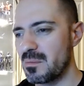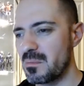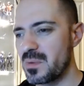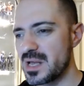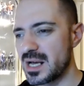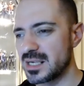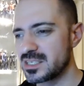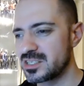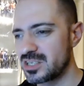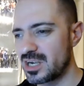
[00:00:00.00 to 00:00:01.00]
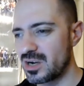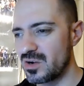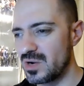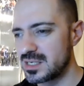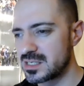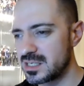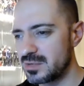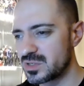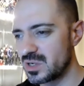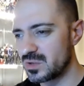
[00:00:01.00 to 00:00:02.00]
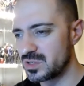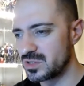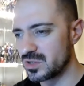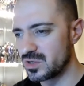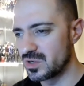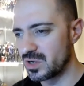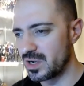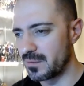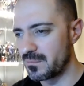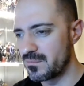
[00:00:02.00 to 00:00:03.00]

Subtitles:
But yeah, so let's see what else is on the docket.